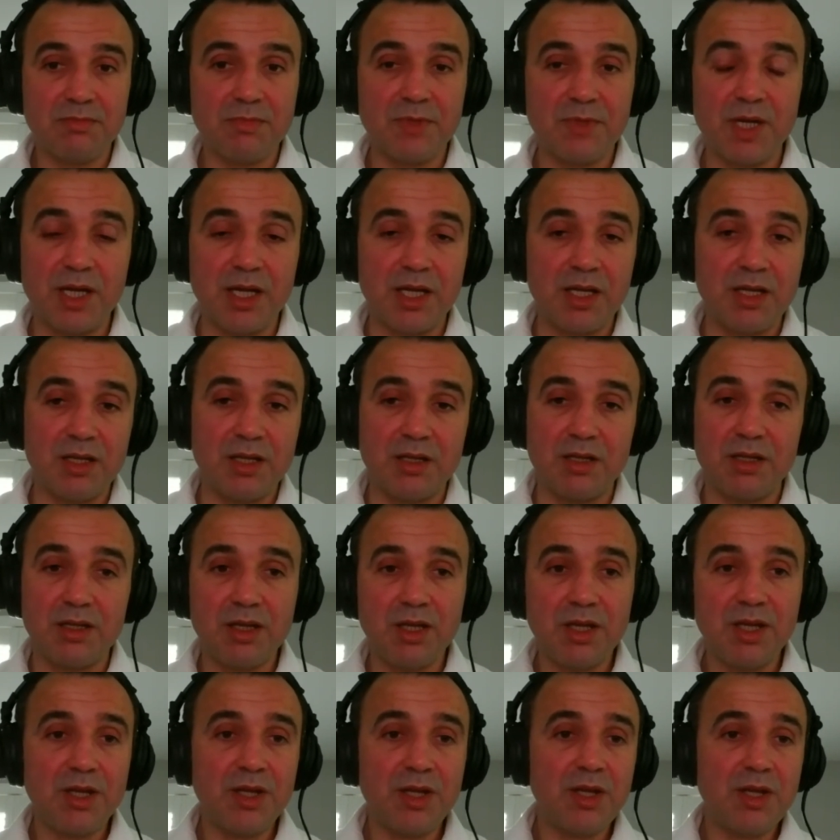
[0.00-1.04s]
I
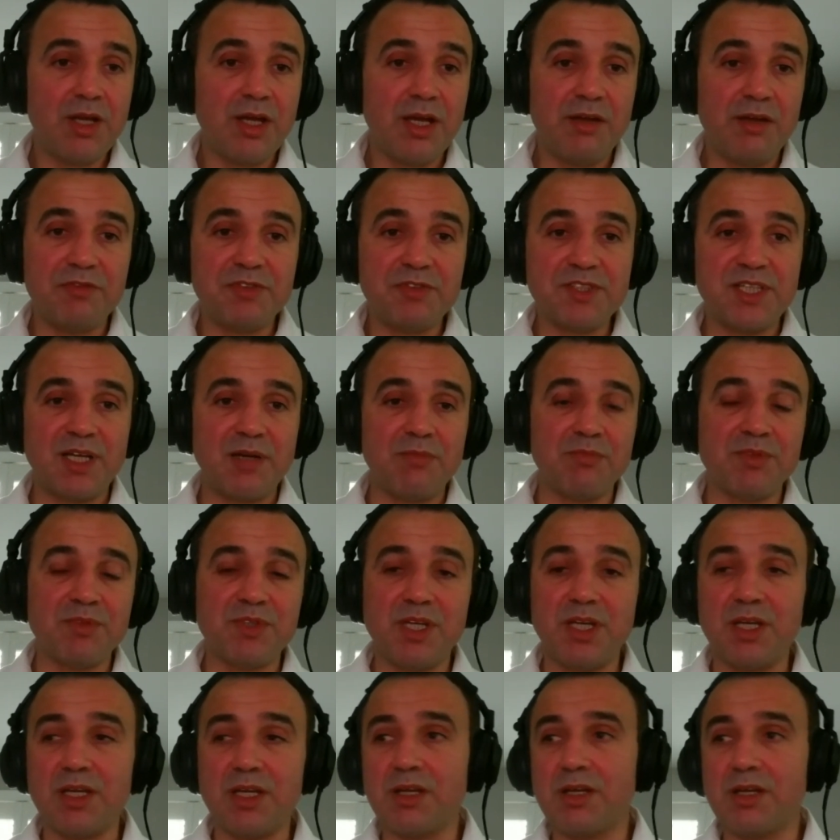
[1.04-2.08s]
have
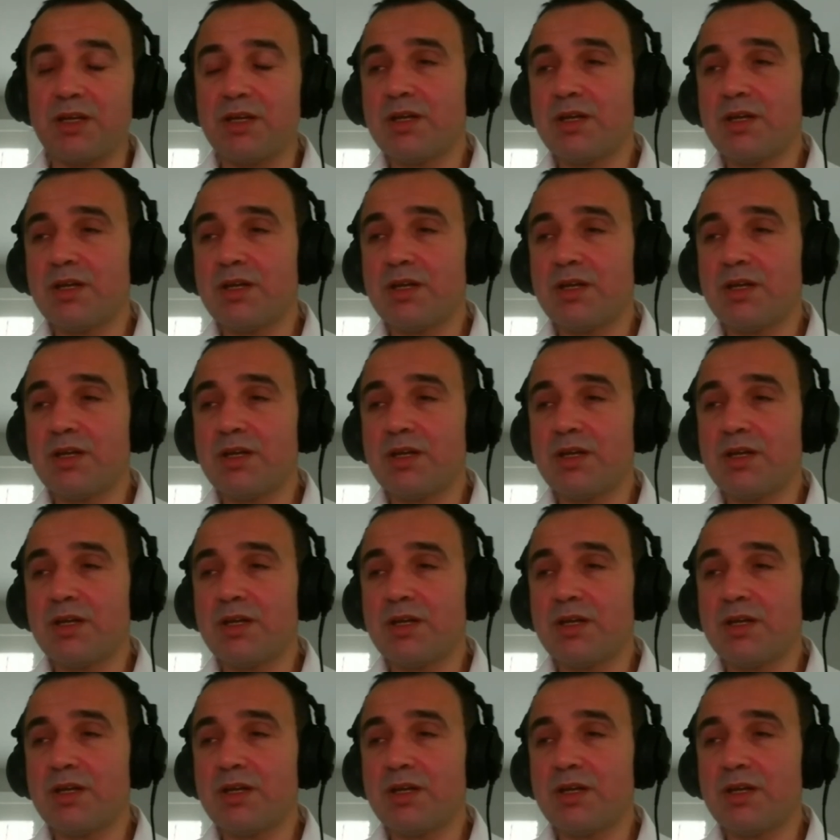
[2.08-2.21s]
something,